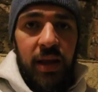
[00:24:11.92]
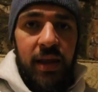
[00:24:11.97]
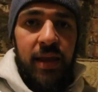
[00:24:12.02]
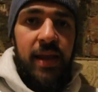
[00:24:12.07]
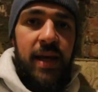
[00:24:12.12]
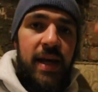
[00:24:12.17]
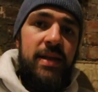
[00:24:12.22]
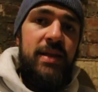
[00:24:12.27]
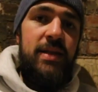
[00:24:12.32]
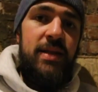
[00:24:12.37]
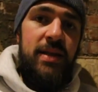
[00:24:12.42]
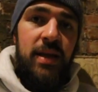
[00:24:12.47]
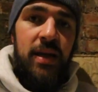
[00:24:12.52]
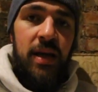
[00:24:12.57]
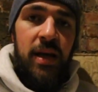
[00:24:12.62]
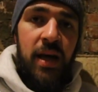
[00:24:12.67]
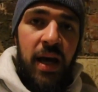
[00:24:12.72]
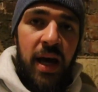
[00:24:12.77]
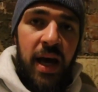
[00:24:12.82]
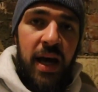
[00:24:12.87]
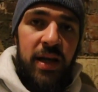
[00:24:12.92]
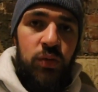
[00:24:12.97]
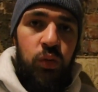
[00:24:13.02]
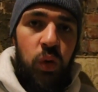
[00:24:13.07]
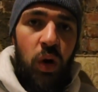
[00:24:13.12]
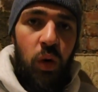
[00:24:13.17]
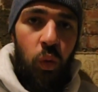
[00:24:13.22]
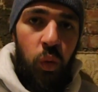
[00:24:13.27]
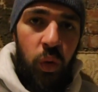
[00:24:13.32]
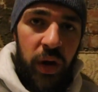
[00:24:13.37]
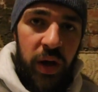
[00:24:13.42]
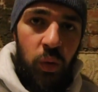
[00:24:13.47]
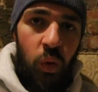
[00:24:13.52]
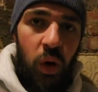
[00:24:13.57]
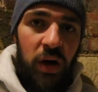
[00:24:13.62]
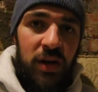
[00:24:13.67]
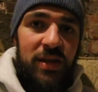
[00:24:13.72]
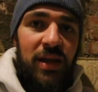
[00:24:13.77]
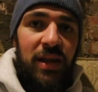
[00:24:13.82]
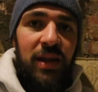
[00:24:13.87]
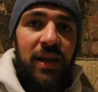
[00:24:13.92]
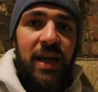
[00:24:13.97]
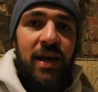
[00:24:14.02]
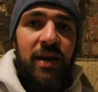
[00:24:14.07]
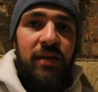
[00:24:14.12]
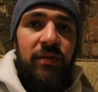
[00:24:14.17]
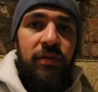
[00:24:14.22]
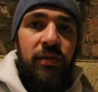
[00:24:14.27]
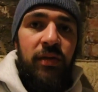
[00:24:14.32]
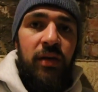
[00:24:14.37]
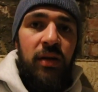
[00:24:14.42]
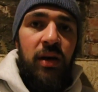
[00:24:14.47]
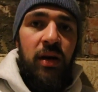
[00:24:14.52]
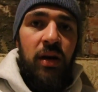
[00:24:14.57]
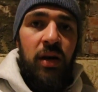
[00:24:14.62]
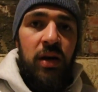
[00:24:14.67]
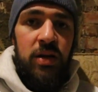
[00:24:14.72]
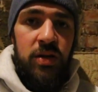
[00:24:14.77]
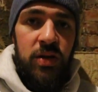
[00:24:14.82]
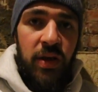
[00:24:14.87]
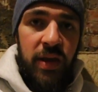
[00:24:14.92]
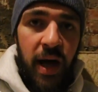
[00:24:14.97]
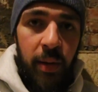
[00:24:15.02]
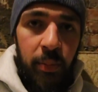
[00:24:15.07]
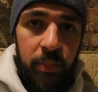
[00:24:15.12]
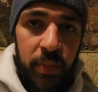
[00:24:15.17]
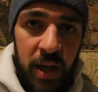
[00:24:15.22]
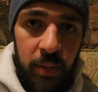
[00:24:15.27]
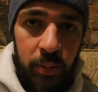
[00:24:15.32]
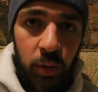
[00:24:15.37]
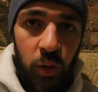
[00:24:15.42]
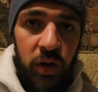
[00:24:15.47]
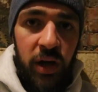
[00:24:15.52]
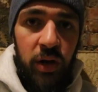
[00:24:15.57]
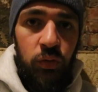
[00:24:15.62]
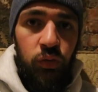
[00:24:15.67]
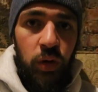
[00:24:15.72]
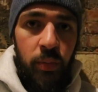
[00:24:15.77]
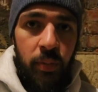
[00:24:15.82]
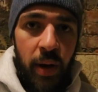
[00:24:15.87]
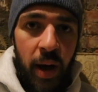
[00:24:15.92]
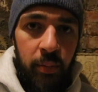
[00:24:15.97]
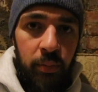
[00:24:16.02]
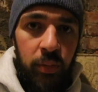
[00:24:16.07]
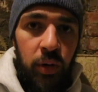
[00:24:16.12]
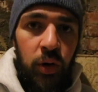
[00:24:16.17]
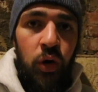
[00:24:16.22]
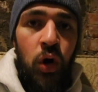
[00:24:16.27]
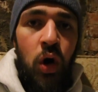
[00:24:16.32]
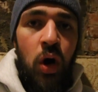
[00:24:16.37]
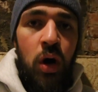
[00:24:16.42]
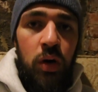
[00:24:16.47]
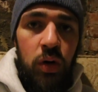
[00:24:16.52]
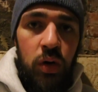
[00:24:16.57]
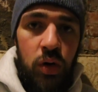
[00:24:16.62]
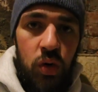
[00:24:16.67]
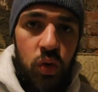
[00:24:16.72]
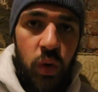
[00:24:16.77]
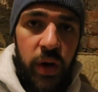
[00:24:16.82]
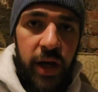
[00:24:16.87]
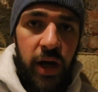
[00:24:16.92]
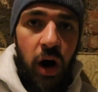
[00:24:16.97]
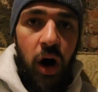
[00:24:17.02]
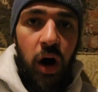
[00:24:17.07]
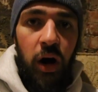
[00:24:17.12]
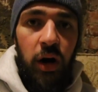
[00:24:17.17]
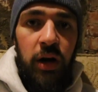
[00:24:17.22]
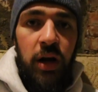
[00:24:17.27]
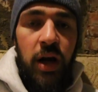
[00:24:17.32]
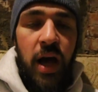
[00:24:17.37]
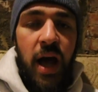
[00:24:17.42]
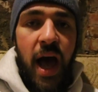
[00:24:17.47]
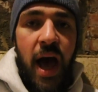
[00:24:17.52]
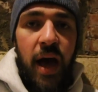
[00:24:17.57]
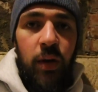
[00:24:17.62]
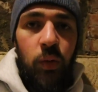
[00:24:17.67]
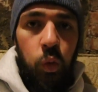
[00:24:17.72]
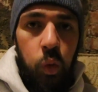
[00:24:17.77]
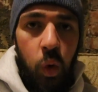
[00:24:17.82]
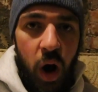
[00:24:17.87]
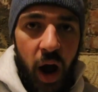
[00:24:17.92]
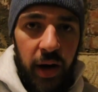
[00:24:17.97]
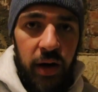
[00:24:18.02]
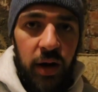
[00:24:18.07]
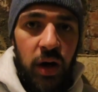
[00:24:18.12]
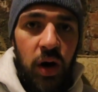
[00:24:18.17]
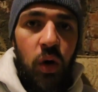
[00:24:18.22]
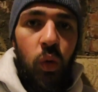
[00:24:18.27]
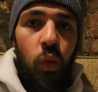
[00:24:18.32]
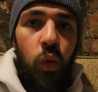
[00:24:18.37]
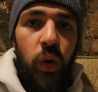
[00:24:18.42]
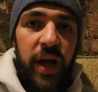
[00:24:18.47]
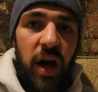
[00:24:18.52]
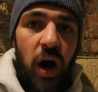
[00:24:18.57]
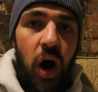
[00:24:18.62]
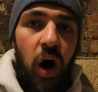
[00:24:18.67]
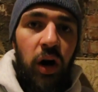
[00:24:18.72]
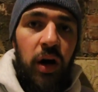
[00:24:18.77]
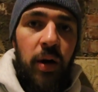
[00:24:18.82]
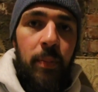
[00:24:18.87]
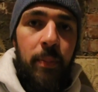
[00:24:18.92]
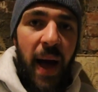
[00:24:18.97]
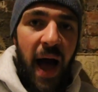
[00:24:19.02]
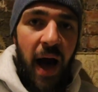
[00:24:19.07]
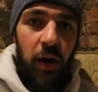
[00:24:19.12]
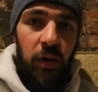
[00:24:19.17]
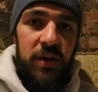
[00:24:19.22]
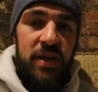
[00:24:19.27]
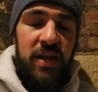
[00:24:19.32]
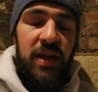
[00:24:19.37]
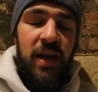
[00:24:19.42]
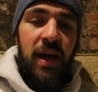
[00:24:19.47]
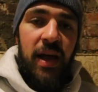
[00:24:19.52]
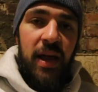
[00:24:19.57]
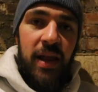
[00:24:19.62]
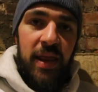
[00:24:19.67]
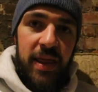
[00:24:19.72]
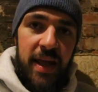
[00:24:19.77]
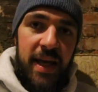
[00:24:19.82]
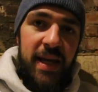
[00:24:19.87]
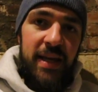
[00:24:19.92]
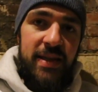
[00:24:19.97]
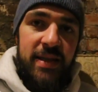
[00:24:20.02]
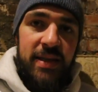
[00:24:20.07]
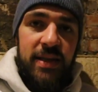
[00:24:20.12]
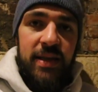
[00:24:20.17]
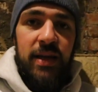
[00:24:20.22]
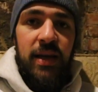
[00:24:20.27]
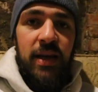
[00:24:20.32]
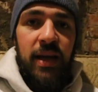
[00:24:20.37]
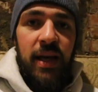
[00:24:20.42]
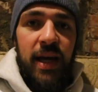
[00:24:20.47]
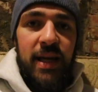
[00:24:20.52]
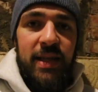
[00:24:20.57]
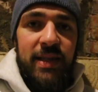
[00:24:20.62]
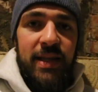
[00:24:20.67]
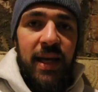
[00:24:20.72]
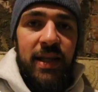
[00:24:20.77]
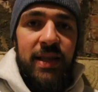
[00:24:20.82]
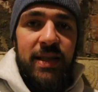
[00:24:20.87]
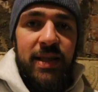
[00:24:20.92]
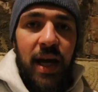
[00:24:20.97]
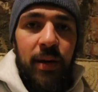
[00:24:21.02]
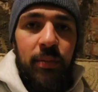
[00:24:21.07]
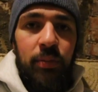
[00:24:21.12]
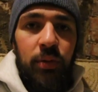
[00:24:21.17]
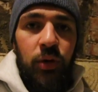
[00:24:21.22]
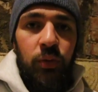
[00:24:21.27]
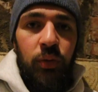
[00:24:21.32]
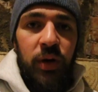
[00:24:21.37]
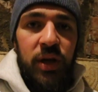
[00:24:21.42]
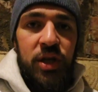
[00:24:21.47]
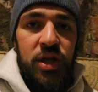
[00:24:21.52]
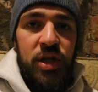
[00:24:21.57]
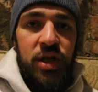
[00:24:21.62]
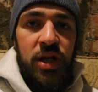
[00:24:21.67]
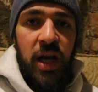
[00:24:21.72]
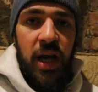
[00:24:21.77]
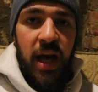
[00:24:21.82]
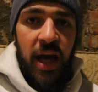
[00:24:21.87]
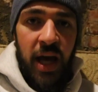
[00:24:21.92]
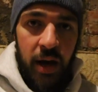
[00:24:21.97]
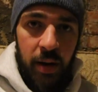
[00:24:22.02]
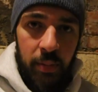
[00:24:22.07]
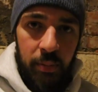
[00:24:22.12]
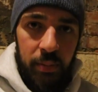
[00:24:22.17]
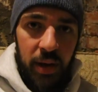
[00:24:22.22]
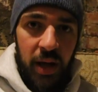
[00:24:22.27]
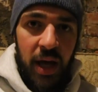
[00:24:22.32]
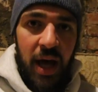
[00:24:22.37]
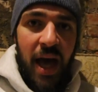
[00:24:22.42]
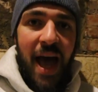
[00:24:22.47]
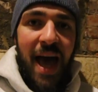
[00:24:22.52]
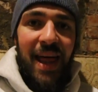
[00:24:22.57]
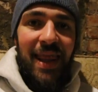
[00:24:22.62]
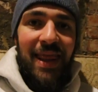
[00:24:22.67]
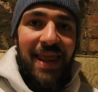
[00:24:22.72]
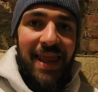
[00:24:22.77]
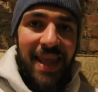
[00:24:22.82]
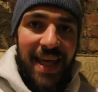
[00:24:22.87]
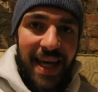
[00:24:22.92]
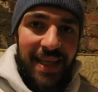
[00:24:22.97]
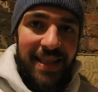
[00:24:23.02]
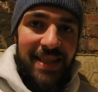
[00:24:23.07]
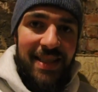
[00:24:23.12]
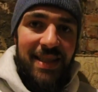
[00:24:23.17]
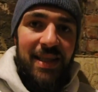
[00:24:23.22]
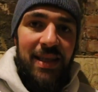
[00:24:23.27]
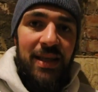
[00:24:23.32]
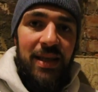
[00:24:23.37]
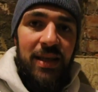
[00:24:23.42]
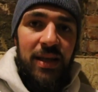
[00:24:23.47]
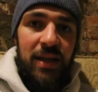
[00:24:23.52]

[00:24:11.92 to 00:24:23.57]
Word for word: This is what we want to leave so that people can remember who we are and what we are about. This is Inside Blue Ridge Hemp, and this